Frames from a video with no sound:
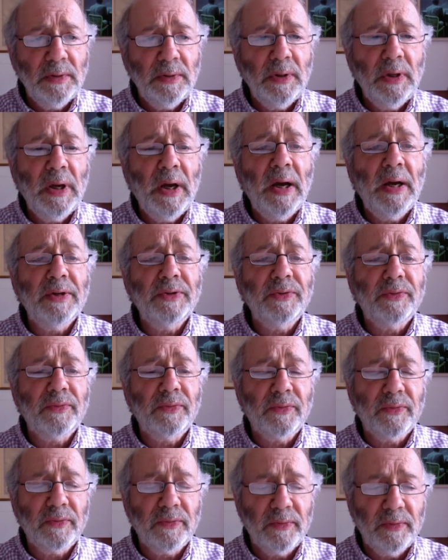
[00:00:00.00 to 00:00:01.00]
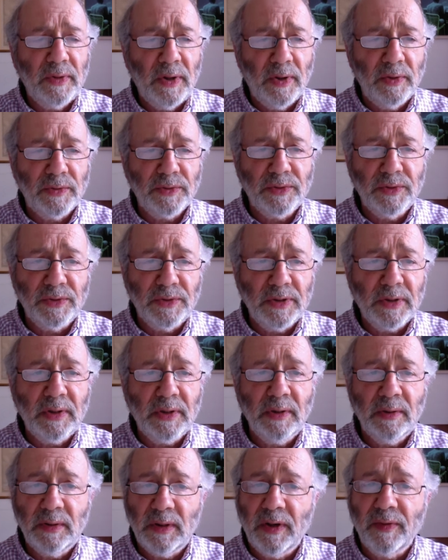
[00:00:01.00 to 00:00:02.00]
"Yes," answered
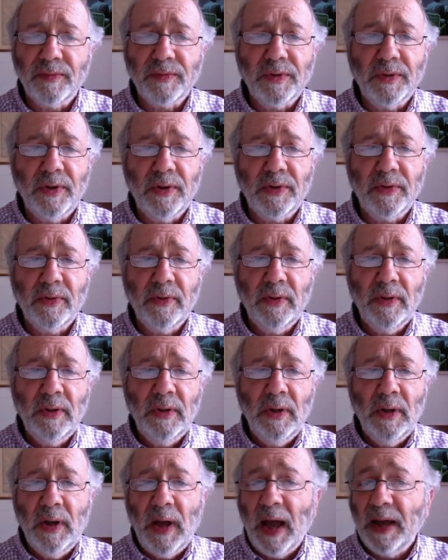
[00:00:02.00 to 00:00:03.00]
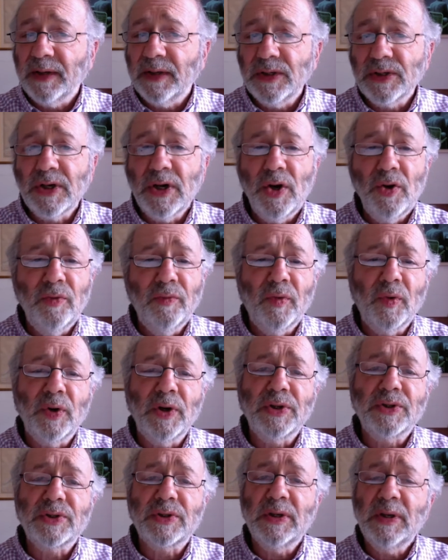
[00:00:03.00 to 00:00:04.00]
Dickon after it, and his low
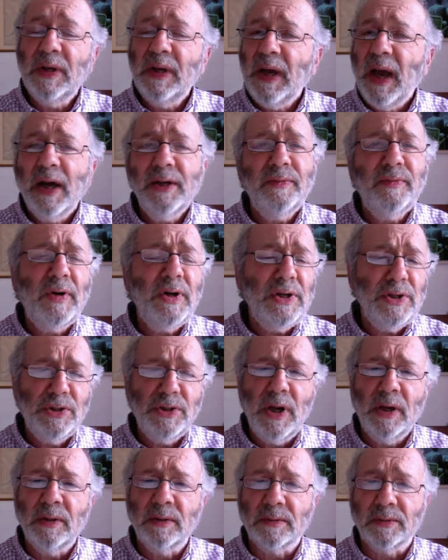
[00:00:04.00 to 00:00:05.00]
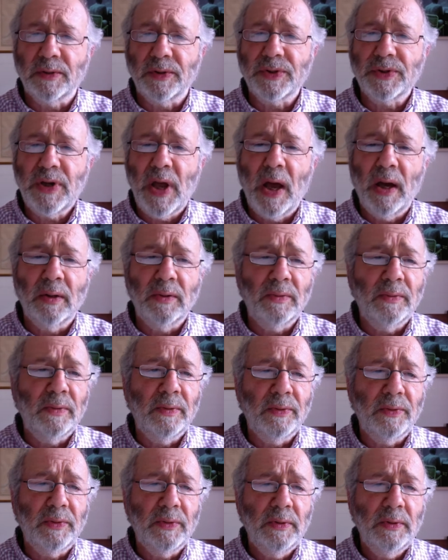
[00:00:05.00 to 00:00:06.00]
voice had a very gentle
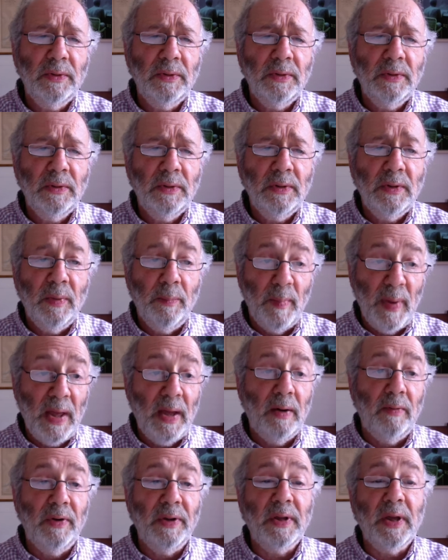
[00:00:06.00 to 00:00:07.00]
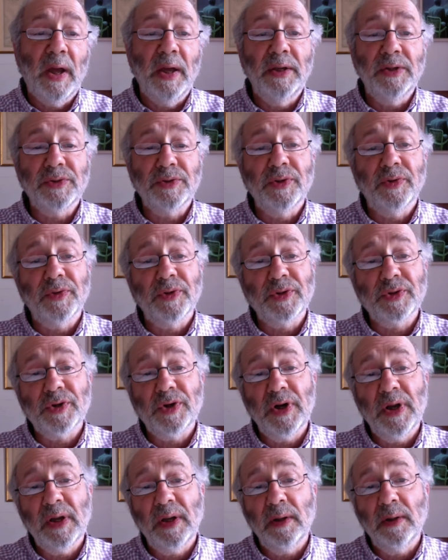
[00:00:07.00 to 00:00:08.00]
sound. Mary gazed at the
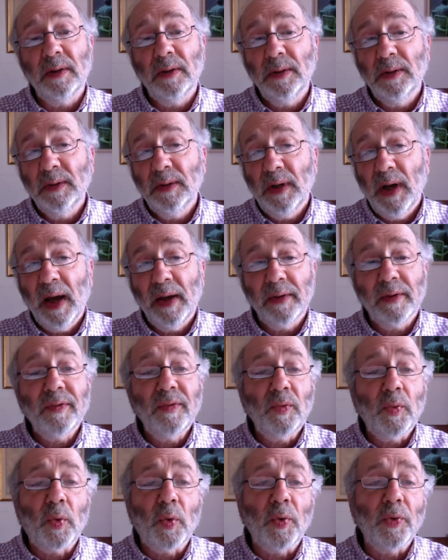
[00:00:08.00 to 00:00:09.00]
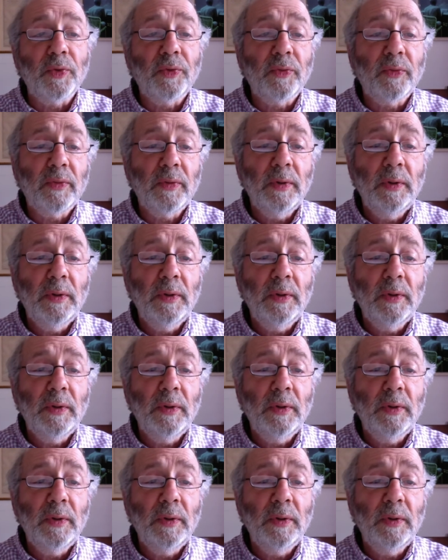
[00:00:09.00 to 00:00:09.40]
tree and thought.